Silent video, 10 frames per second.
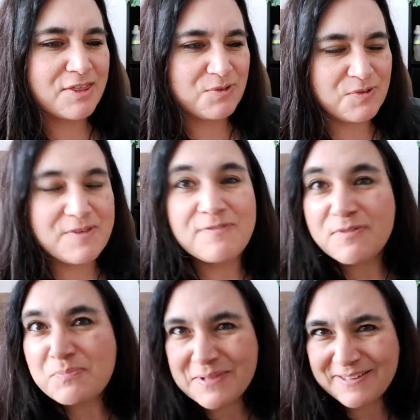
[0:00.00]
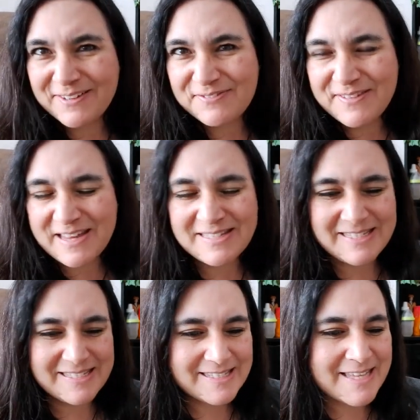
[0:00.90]
the three familiar
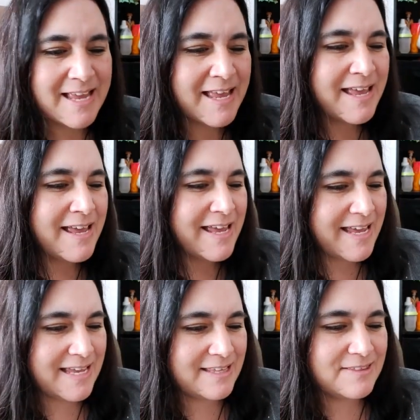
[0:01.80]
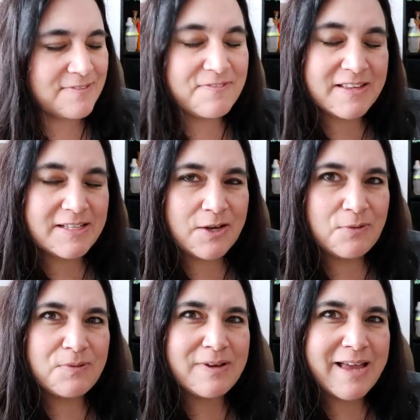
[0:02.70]
faces in the
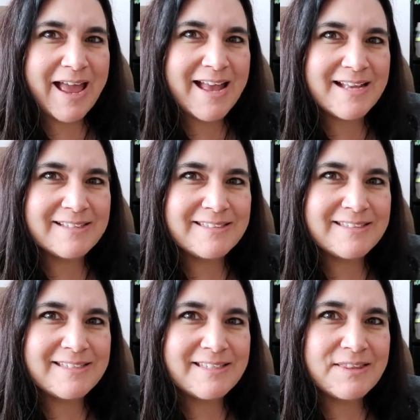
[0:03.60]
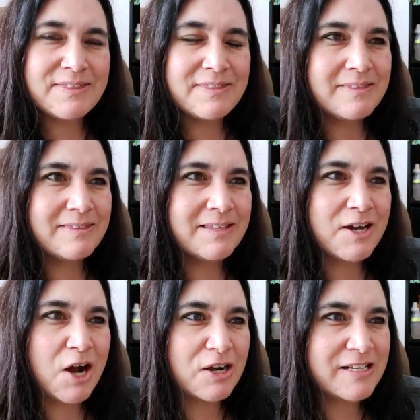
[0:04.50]
video and the
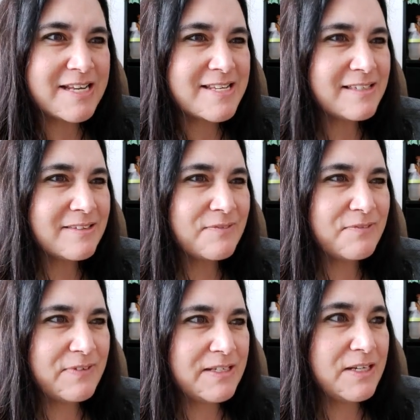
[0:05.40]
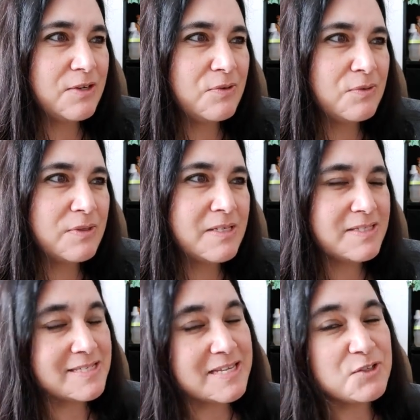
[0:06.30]
Guardian video,
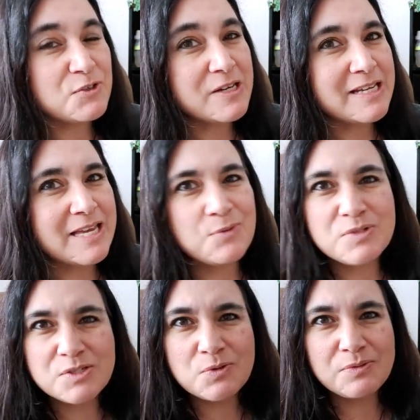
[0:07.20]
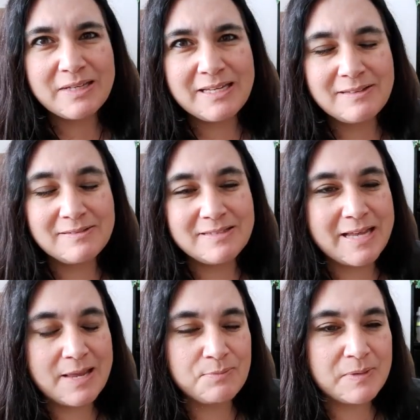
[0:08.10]
considering it was only
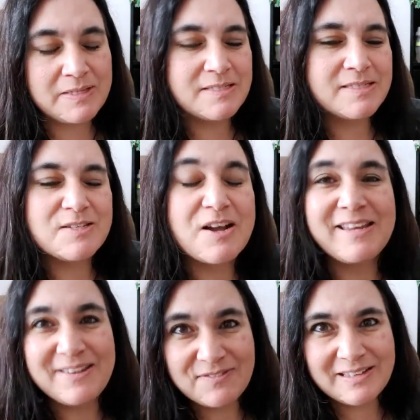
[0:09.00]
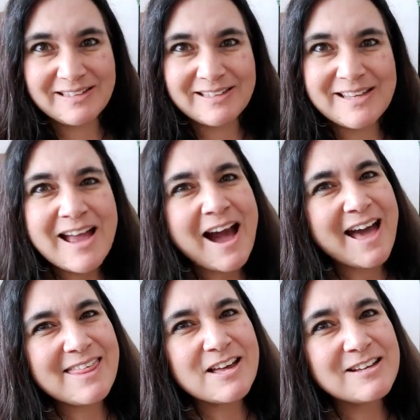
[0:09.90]
10 minutes, not even,
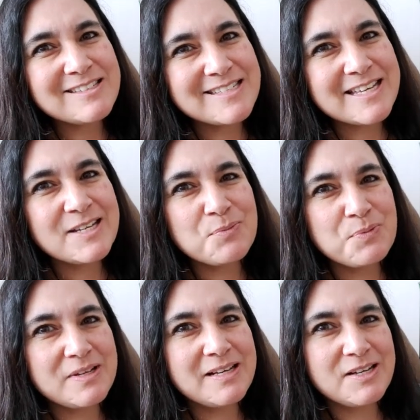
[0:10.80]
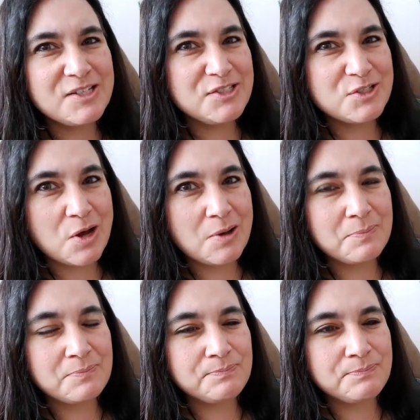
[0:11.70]
I thought it did a pretty good job.